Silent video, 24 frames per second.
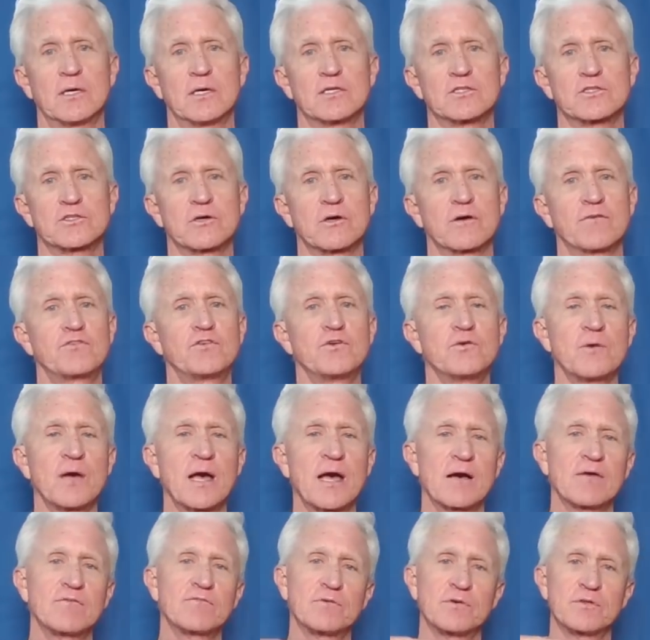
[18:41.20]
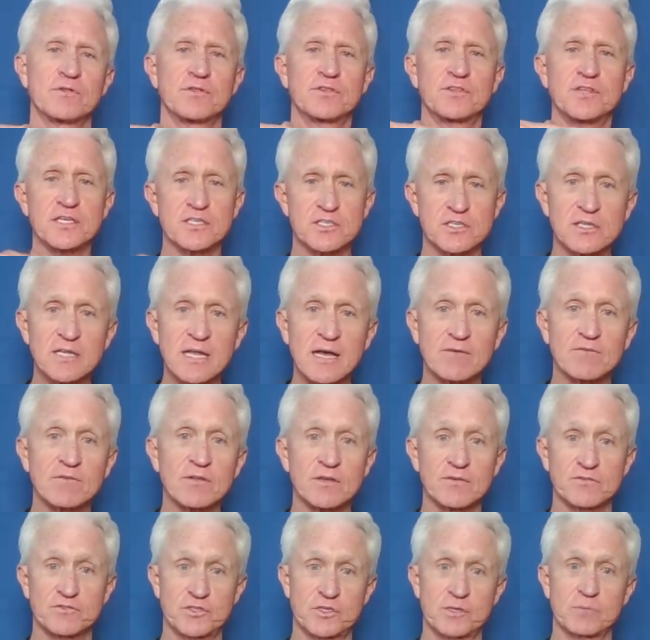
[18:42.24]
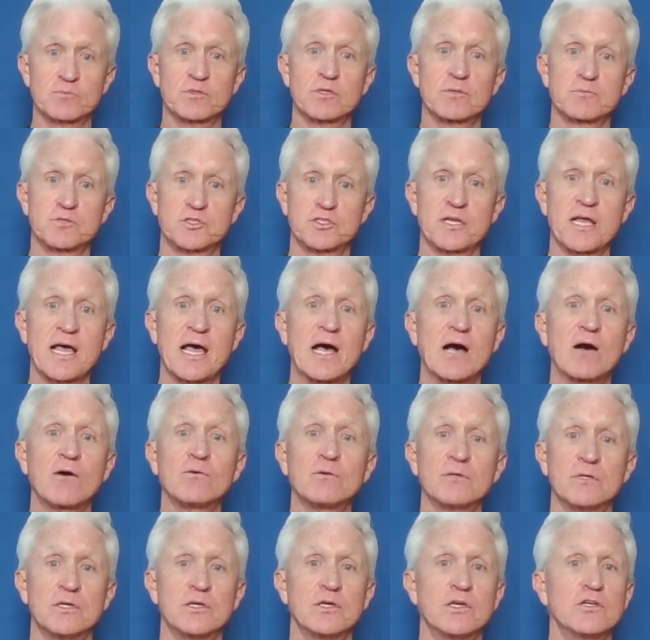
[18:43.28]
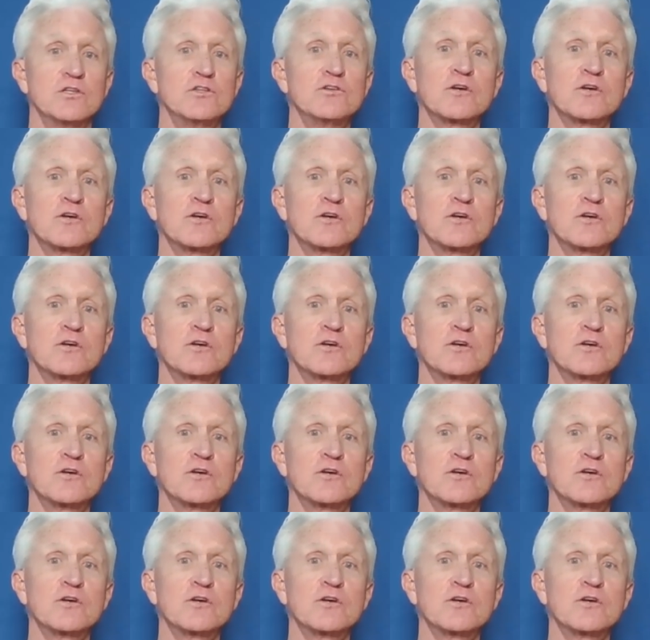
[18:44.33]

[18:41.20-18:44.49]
Uh, so if you have uh, this level of symptoms now,